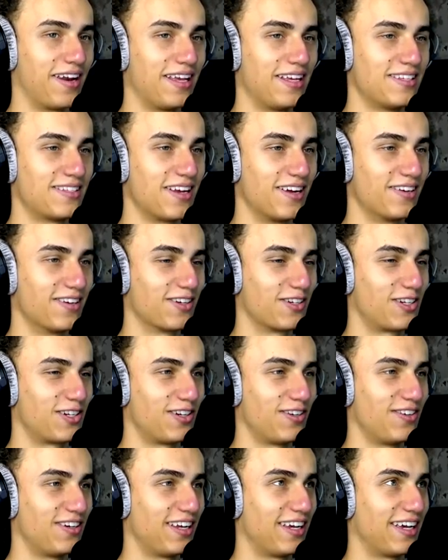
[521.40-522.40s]
he's Who's coming in for
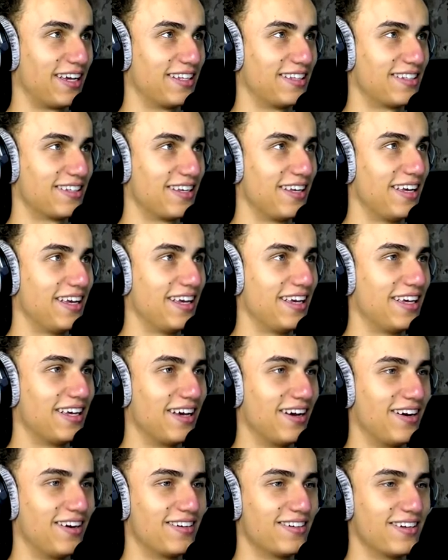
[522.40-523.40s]
kill? It. Is
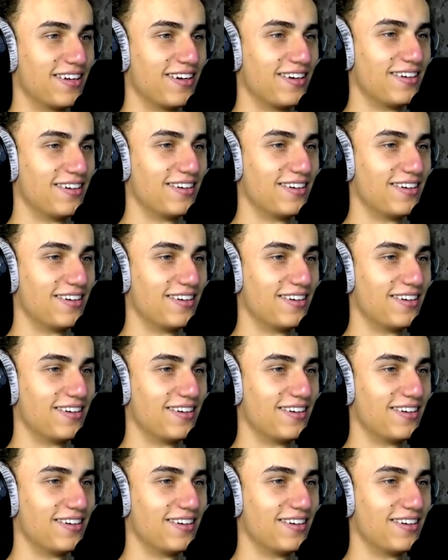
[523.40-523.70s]
anyone oh, coming no. in